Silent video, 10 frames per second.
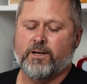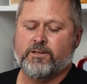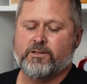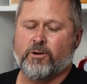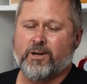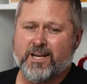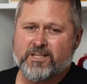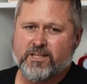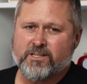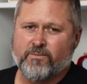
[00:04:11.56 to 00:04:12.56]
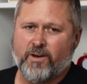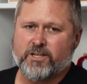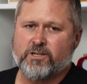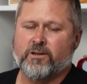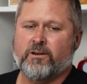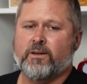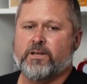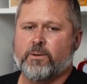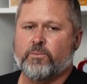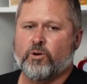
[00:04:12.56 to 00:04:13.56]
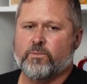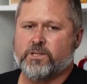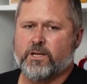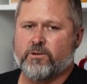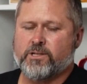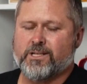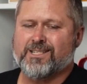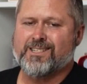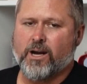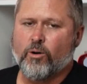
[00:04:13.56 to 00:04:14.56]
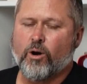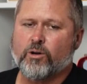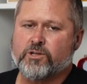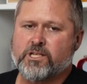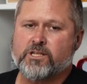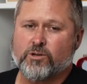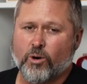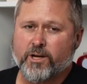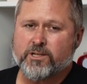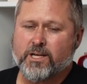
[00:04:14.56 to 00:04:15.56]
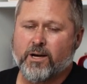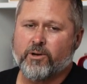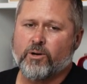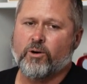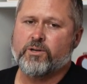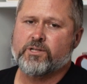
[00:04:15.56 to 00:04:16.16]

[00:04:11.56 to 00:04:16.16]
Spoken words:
So occasionally there's infection, sometimes there is a sterile cystitis going on,